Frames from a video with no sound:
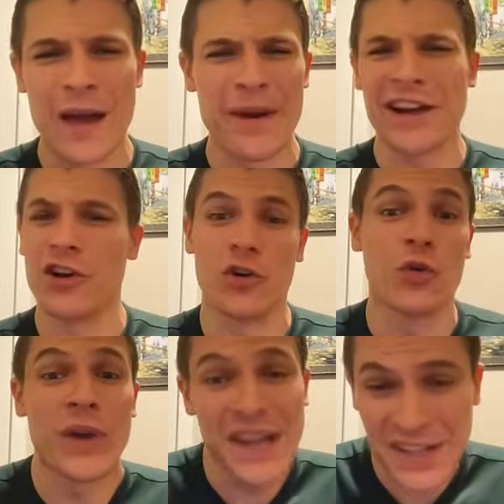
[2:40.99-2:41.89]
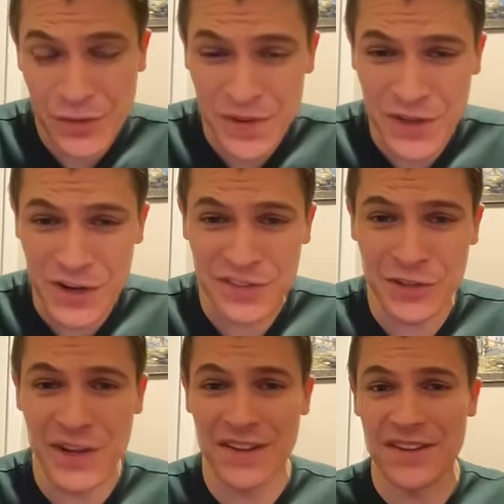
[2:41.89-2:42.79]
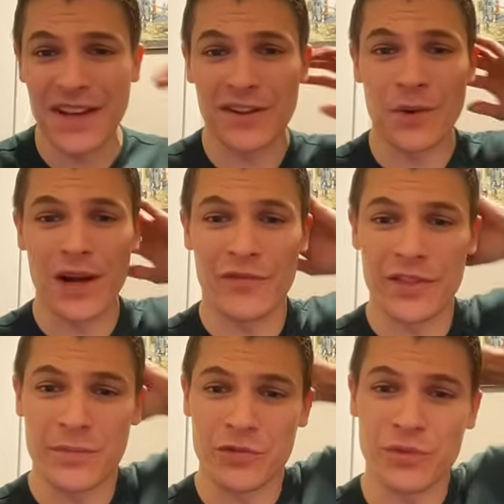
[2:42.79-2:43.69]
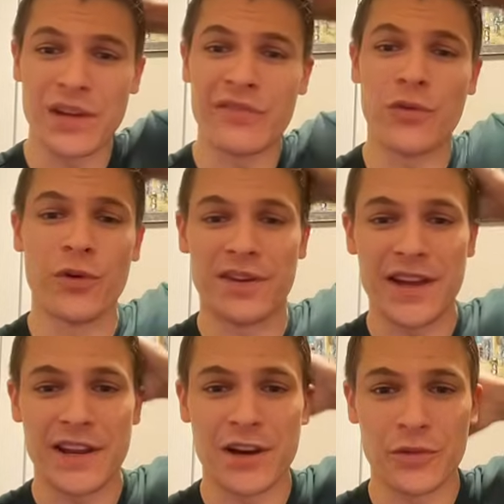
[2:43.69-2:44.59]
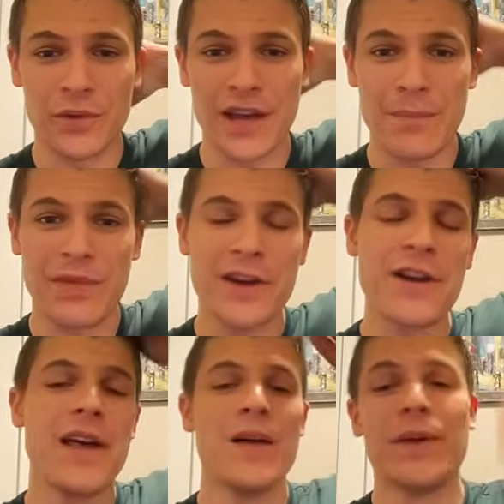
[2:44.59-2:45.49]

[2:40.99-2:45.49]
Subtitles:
I'm not going to go crazy with the artillery because it takes a while for them to reinforce getting all the way up there.